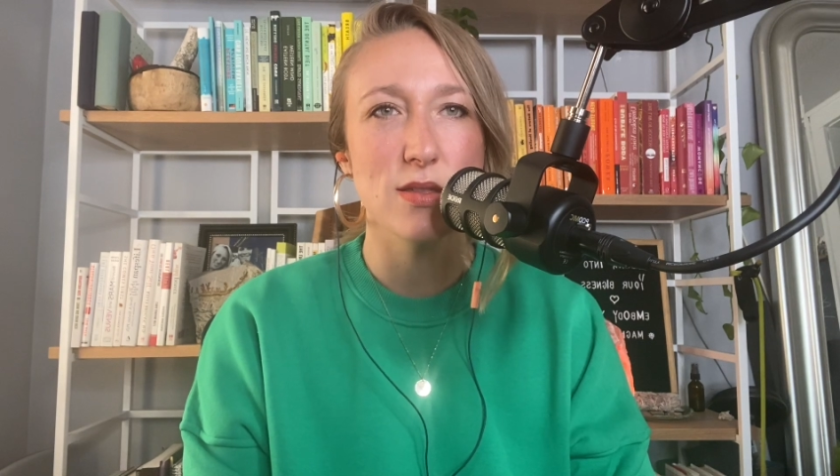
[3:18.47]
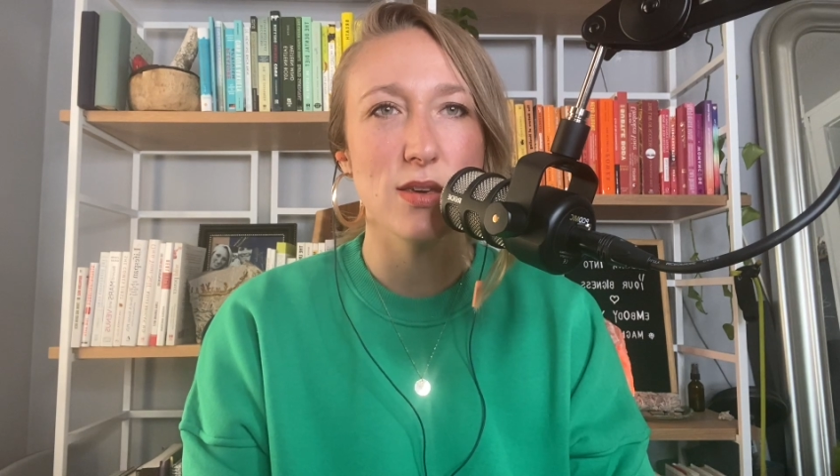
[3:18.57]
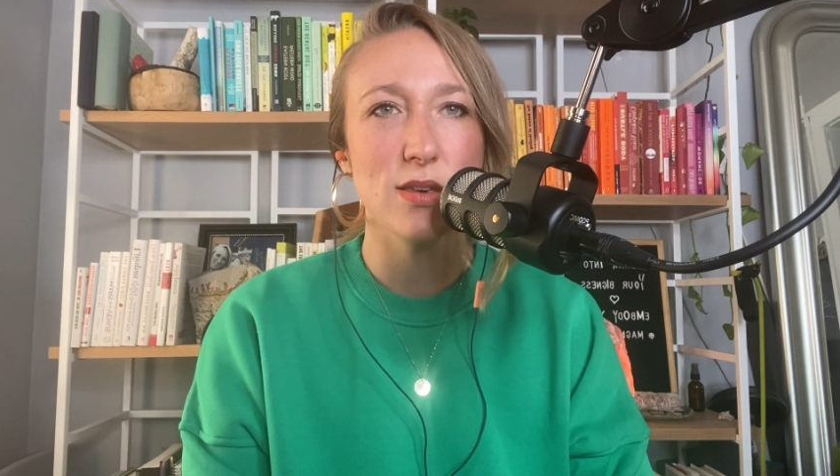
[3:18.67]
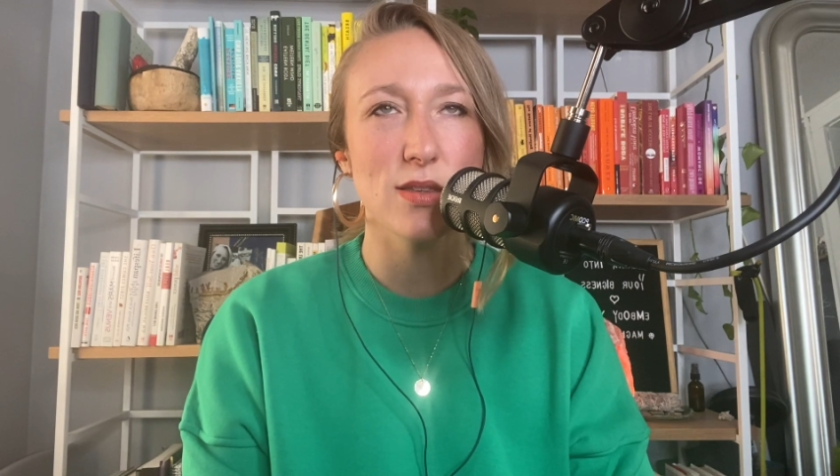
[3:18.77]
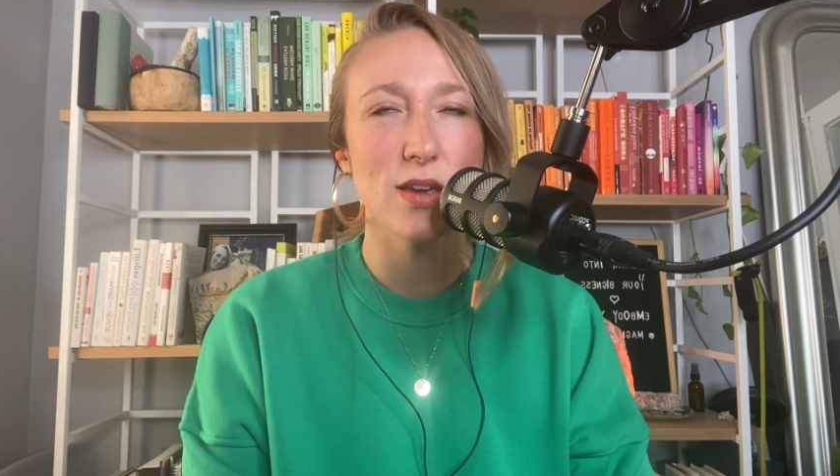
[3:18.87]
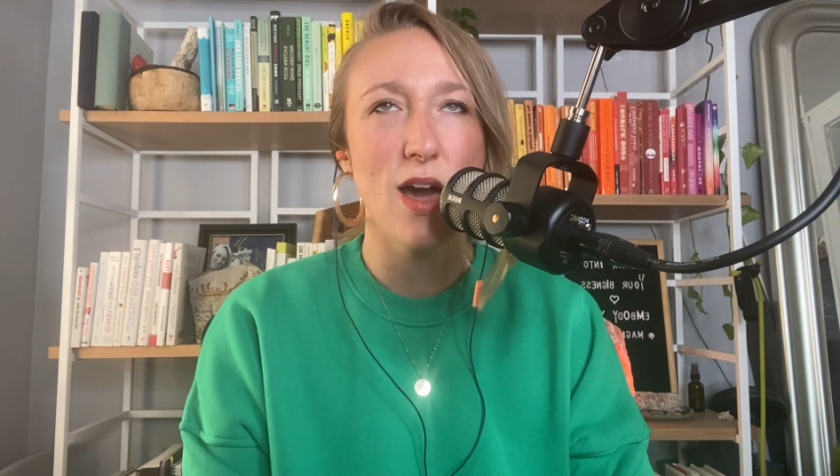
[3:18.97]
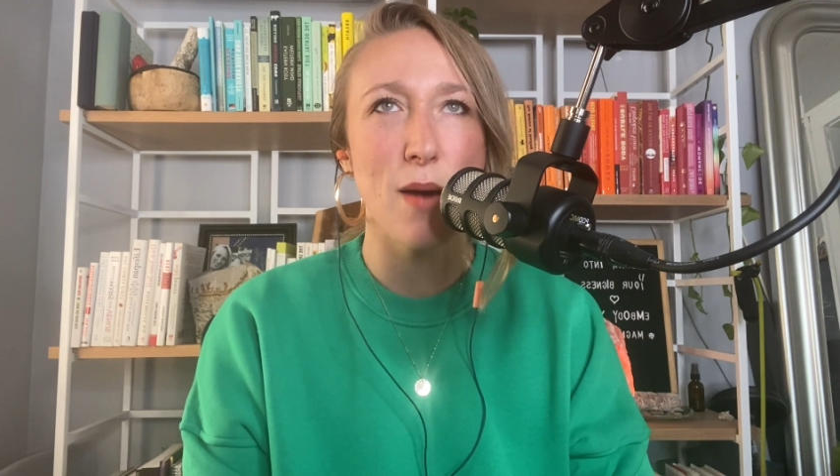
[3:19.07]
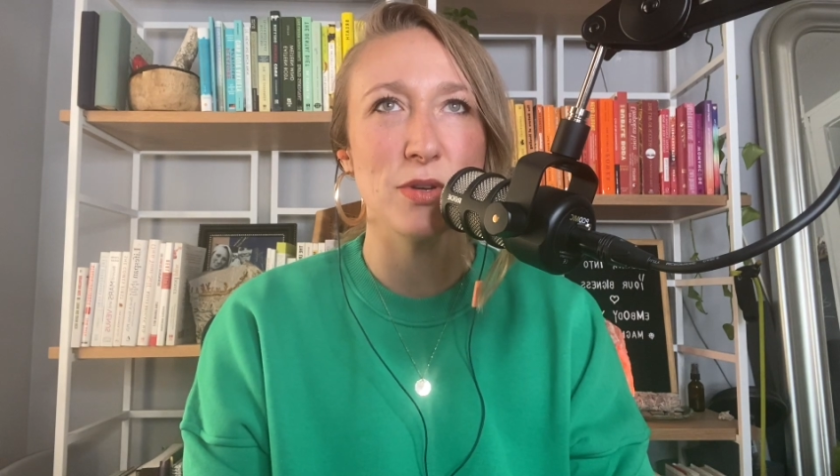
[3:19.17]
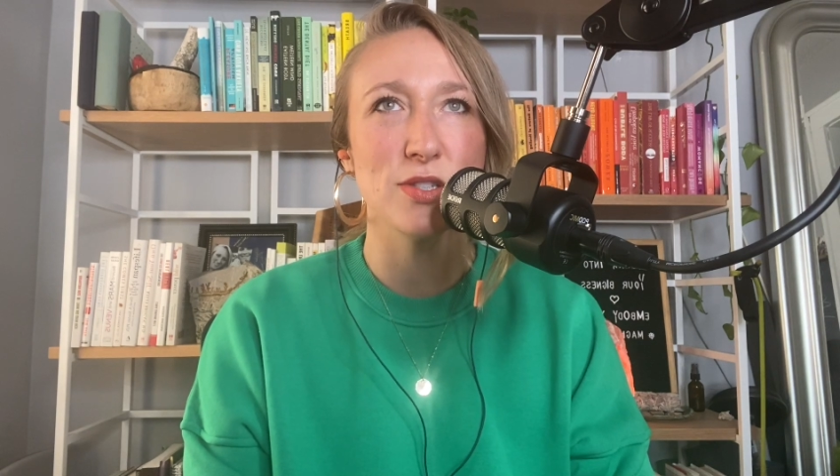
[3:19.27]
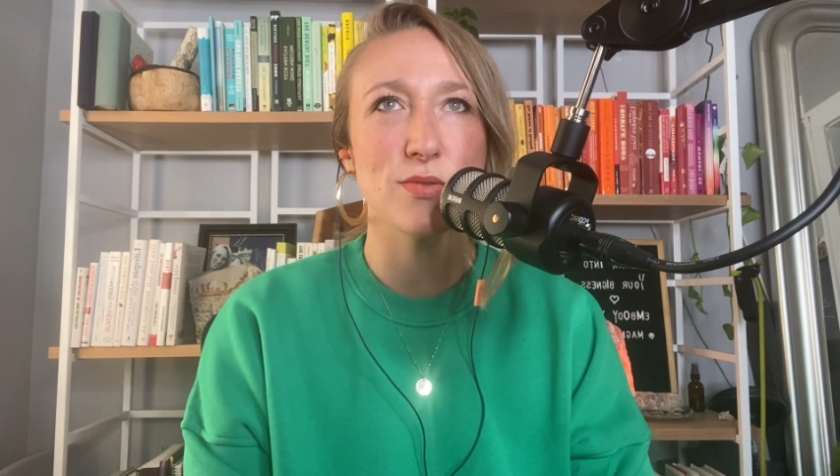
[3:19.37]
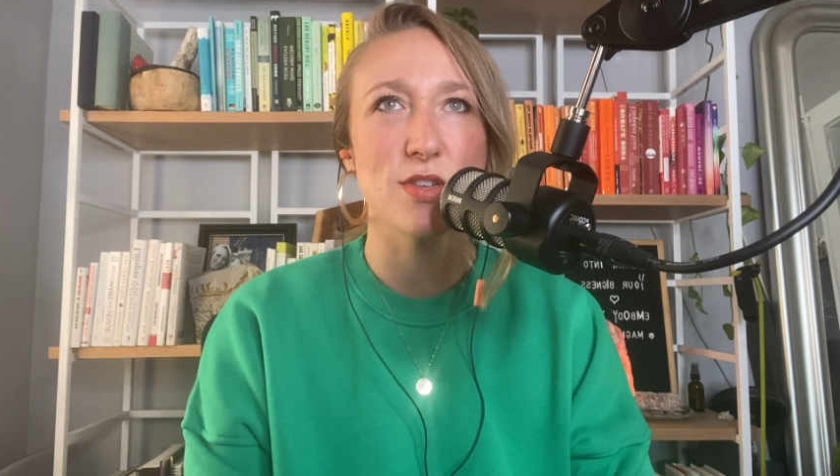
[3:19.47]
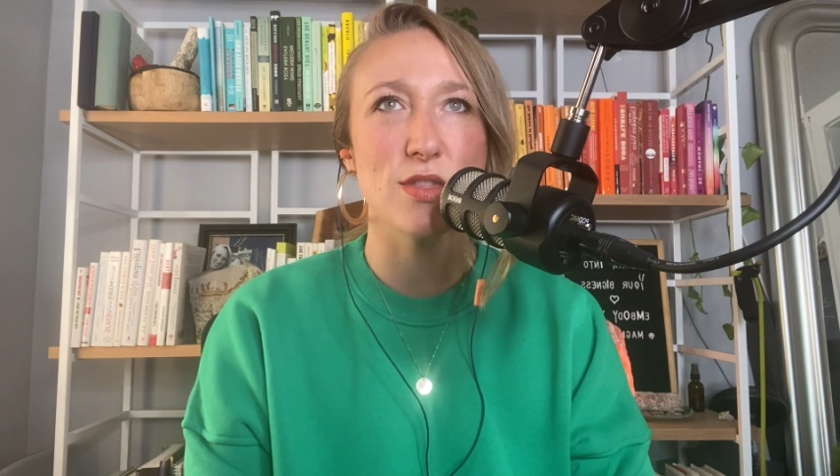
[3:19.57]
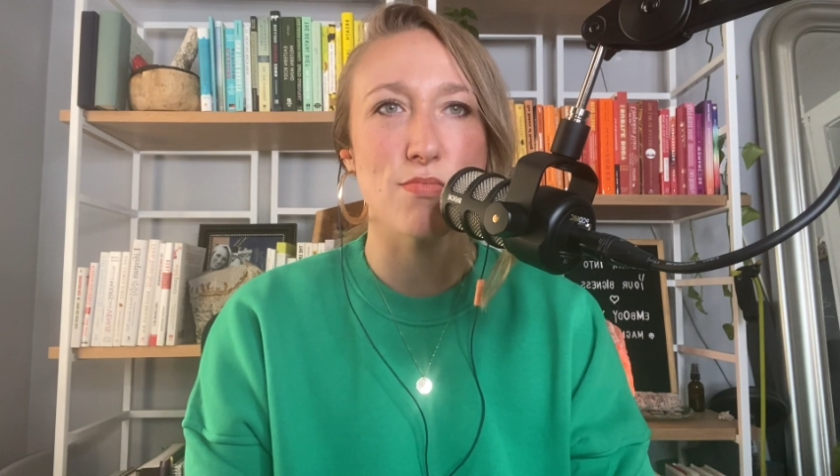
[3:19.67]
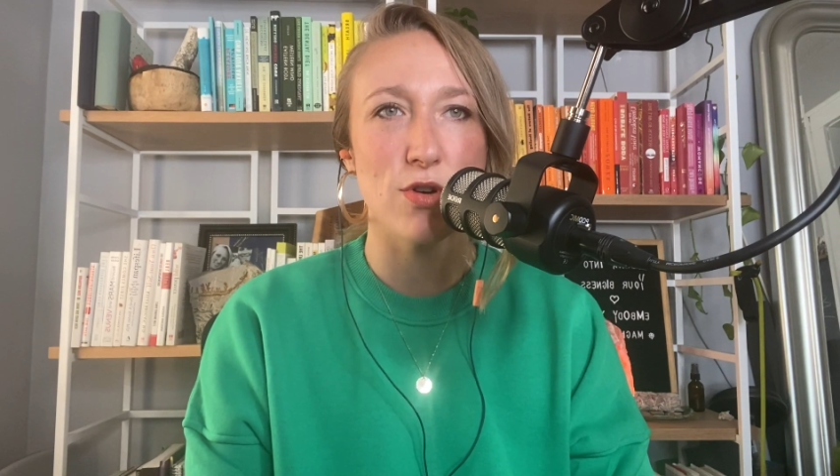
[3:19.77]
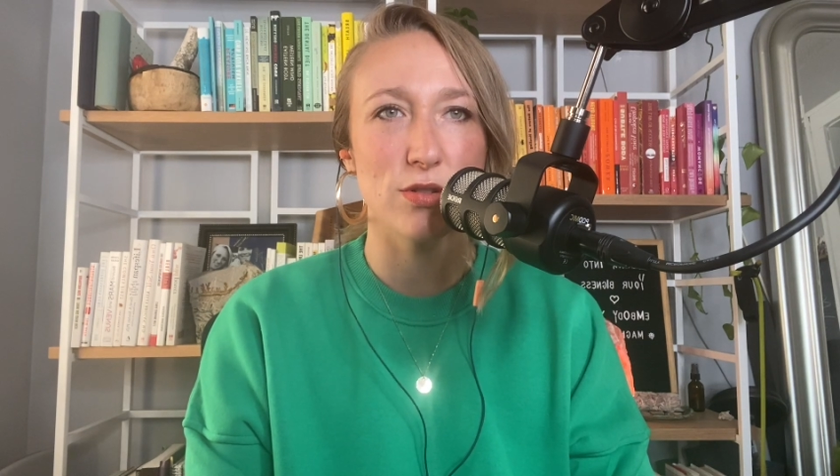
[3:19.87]
The healing happens within
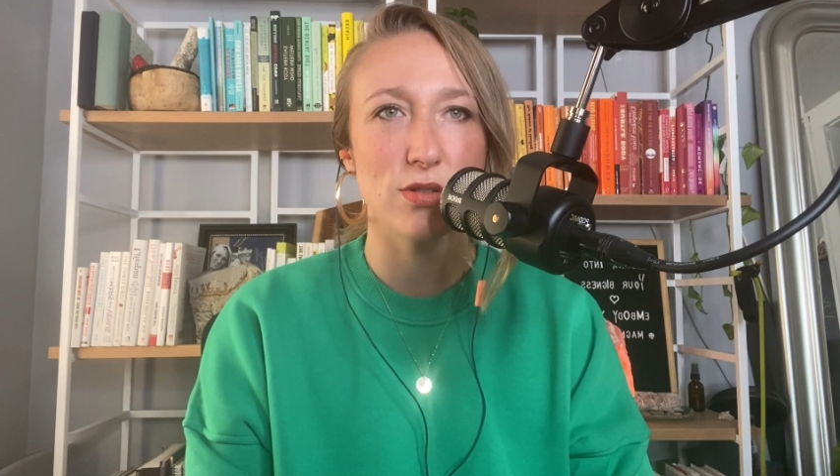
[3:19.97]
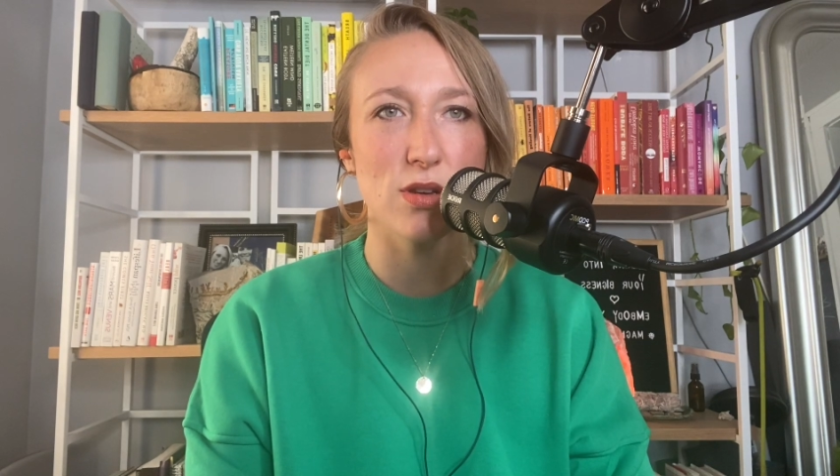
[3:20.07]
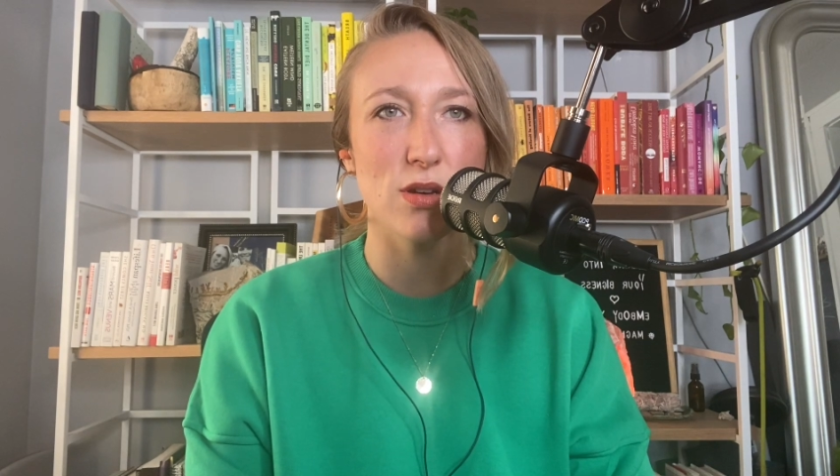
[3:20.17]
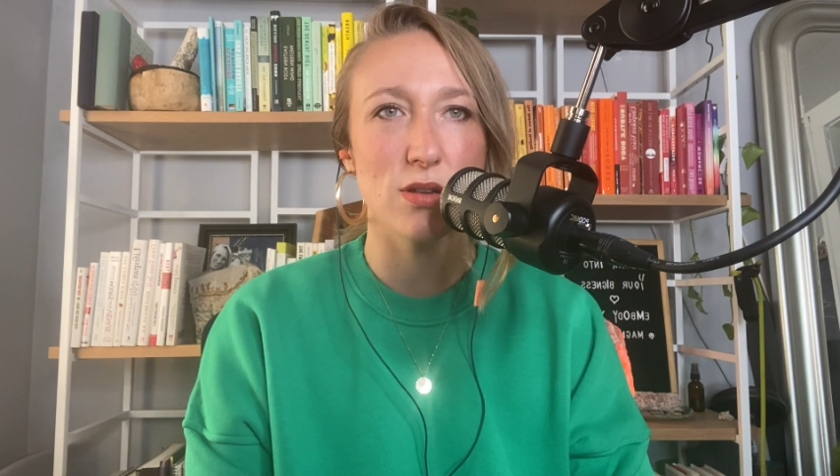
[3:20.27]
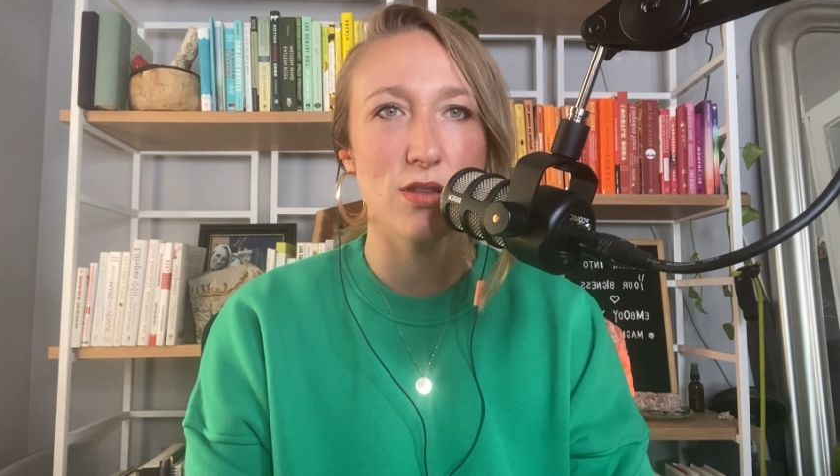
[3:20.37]
the person.